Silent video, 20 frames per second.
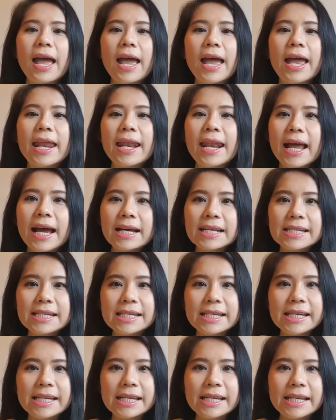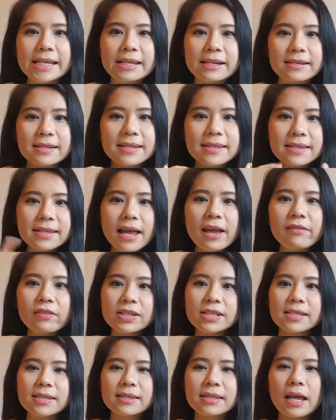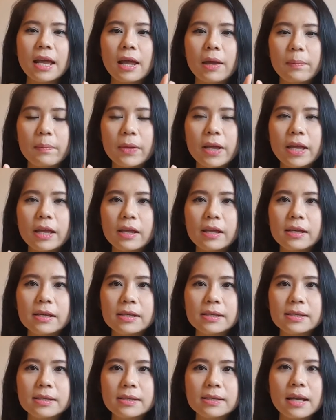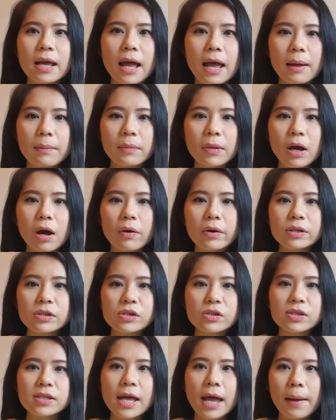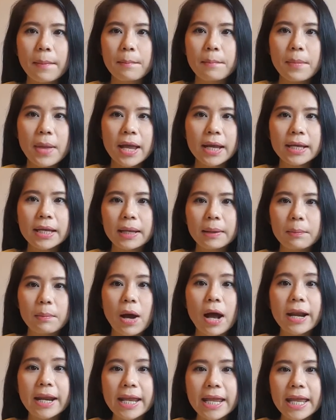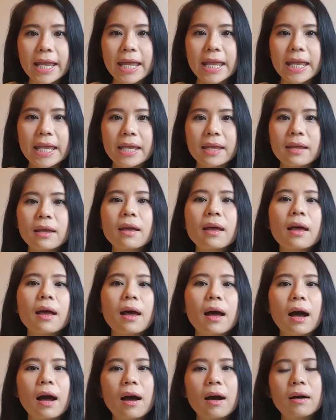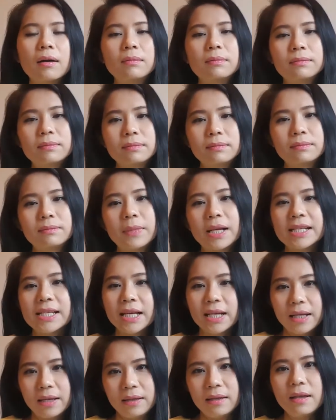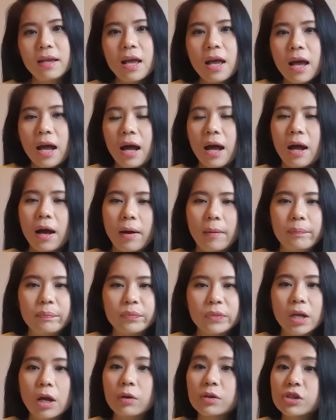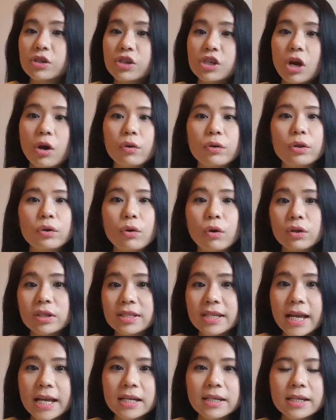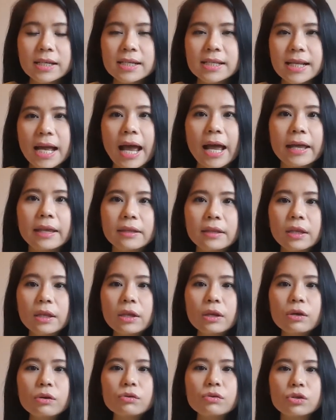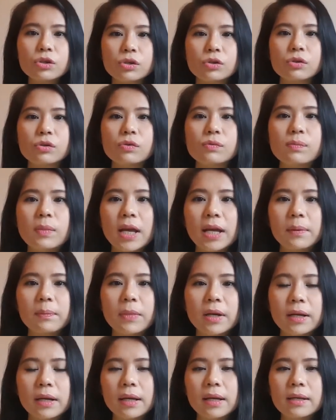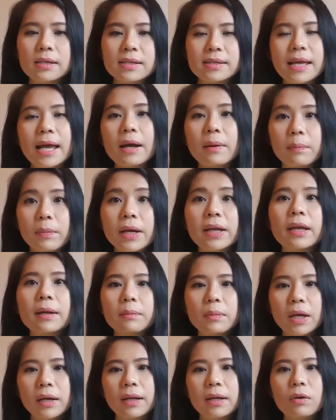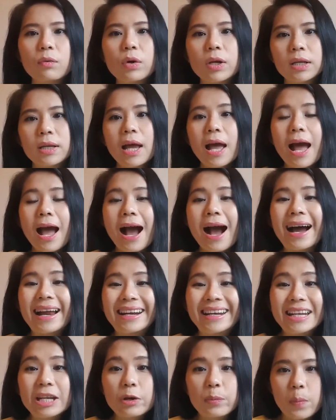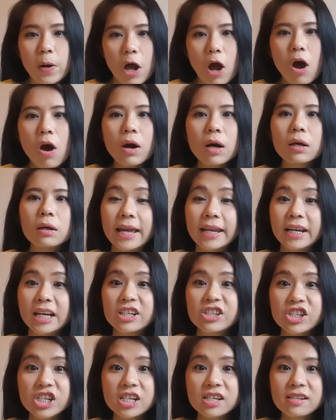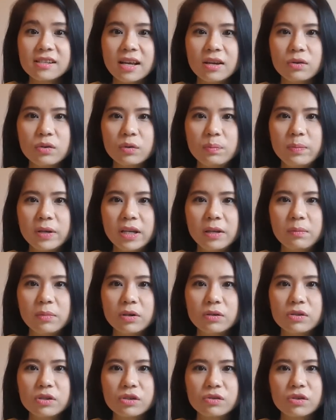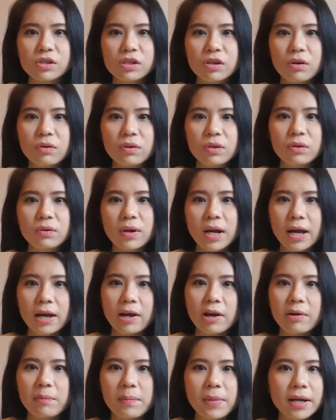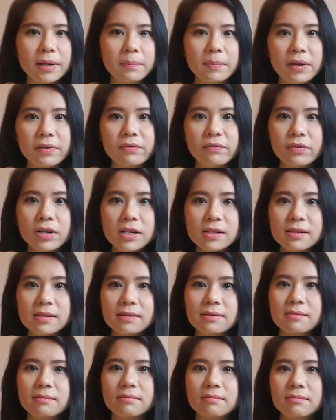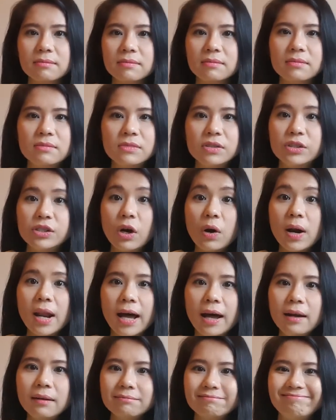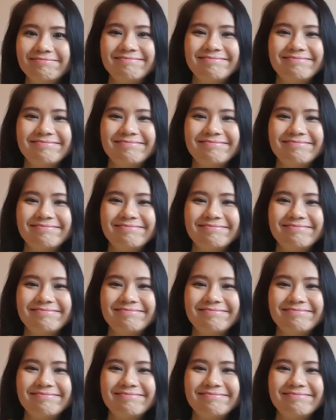And lastly, the 7th step is I'm going to start making money. Basically, I'm going to show you all the techniques I use to make money, start making money with a new blog. And I trust I could be able to show you how I make my first $1.